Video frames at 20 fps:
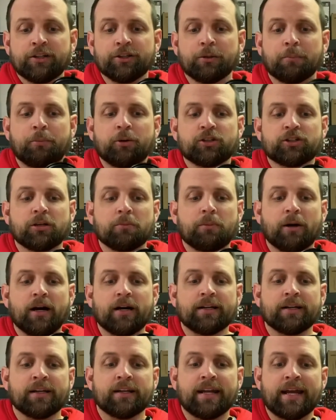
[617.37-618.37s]
You push the
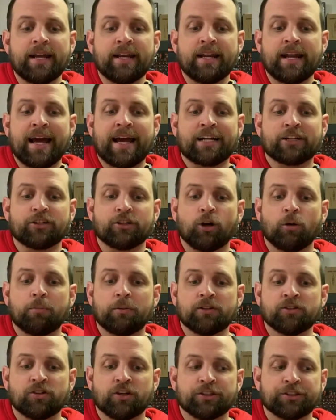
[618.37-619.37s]
button and it actually
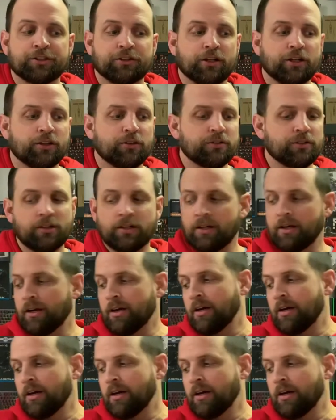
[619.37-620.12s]
opens on your own.